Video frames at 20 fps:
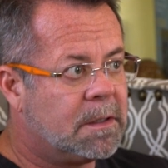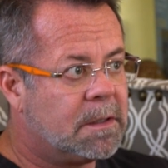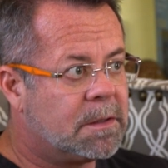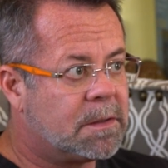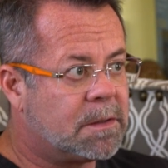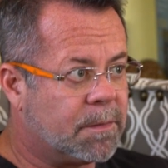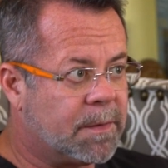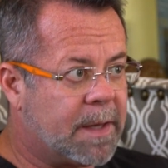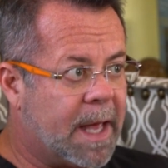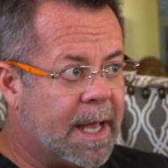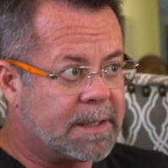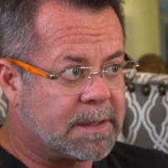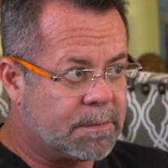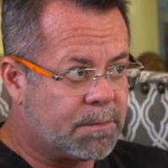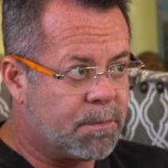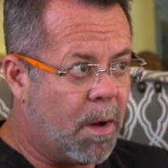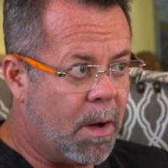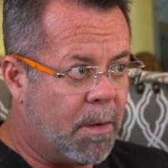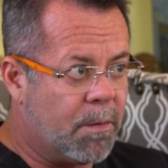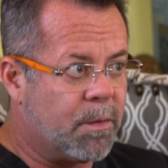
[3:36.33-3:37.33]
So
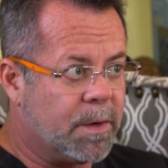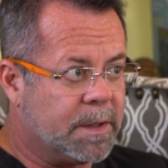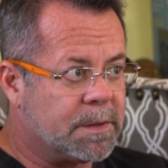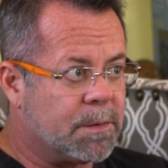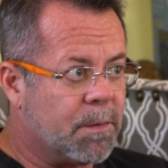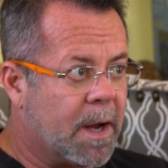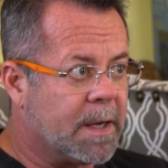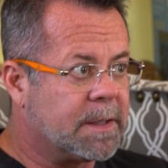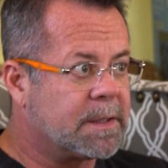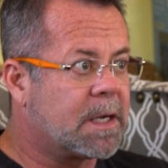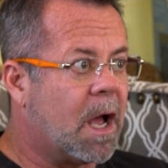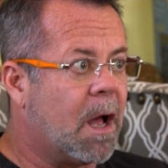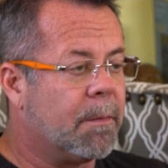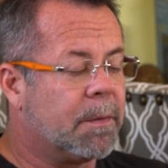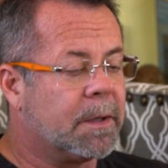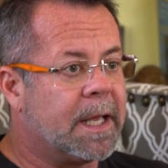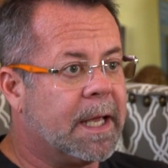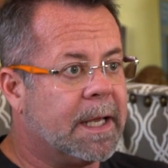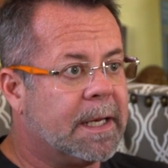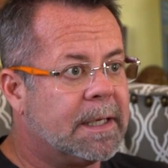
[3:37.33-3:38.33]
that's one reason why it's
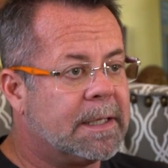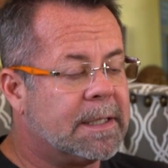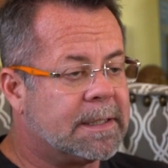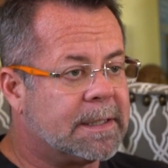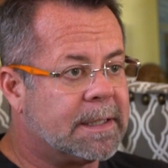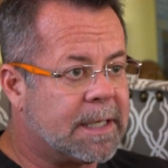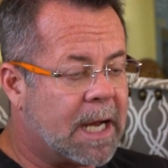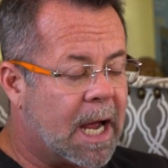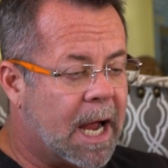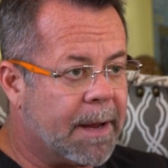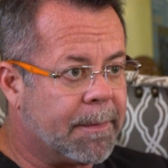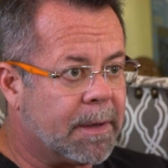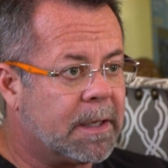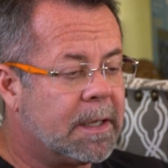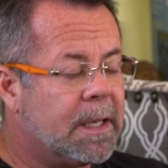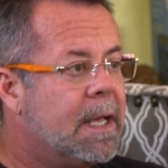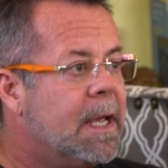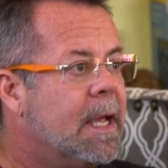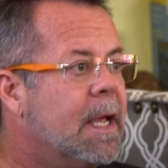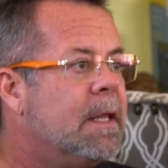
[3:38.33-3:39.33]
complicated is the timing.